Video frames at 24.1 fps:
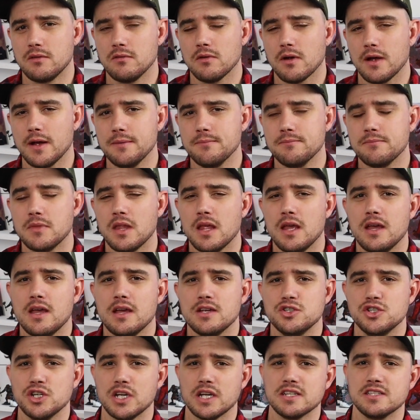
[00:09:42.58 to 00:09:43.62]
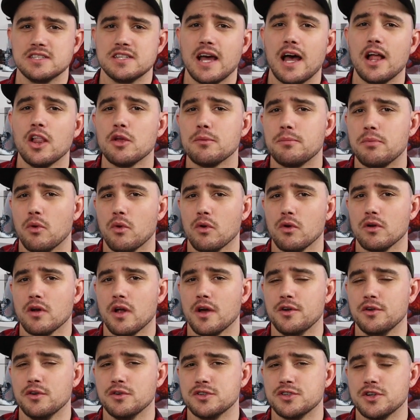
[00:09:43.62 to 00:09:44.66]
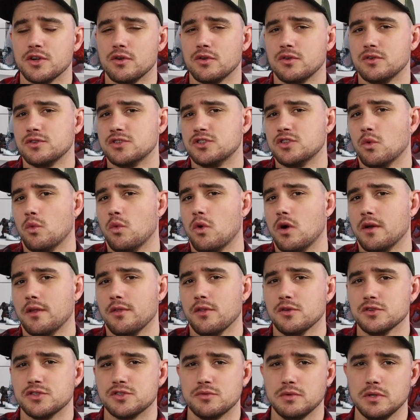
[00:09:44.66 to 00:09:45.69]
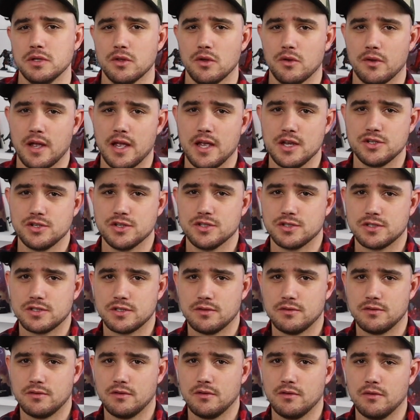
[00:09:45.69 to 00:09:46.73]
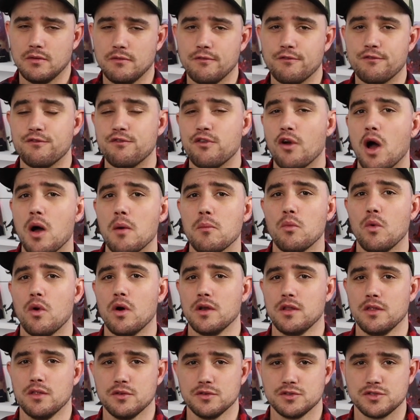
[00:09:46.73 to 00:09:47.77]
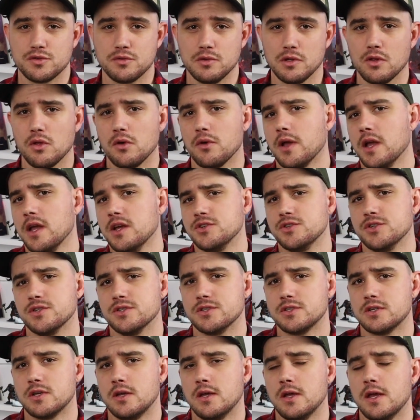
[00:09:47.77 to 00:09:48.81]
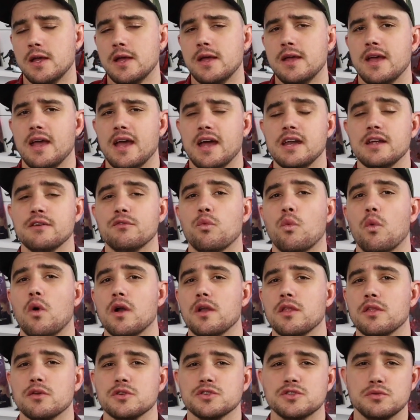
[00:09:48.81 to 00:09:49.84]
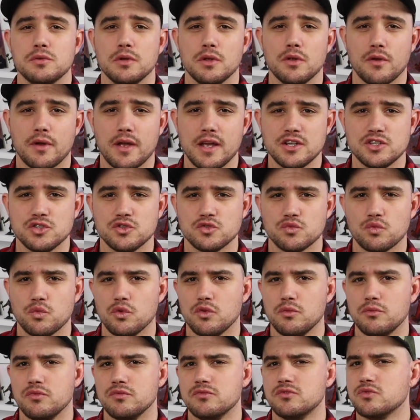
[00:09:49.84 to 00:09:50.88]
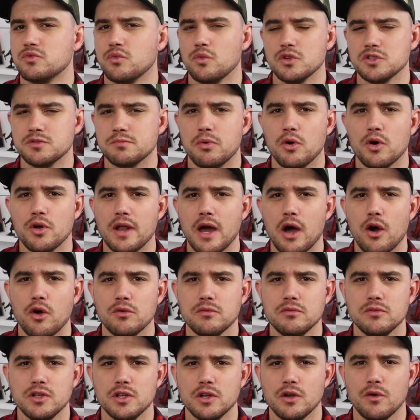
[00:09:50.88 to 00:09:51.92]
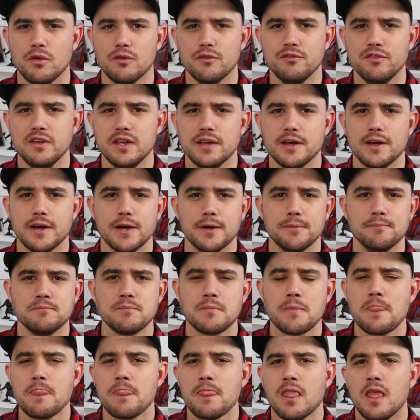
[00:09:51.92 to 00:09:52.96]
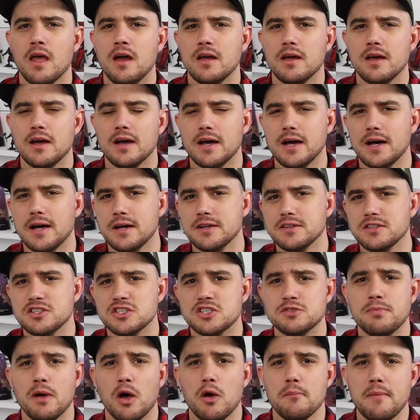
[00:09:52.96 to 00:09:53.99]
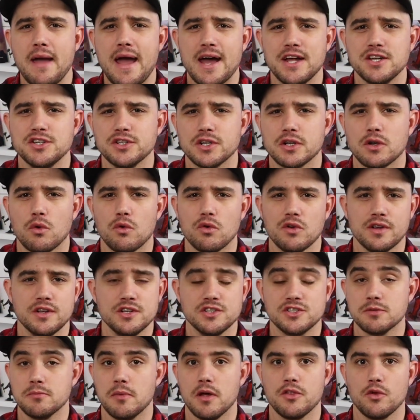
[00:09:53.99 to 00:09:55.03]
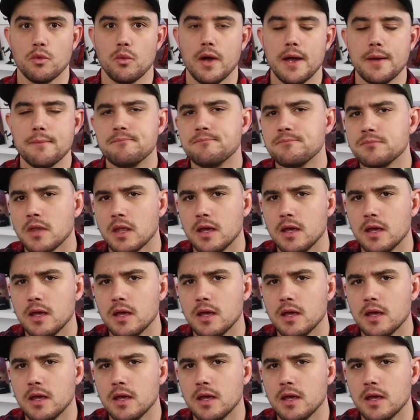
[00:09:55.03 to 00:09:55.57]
right? She could teleport on her turn to one of those 3 locations. from one of those 3 locations. And if one of those 3 locations was put out, via dispel magic or in some other way,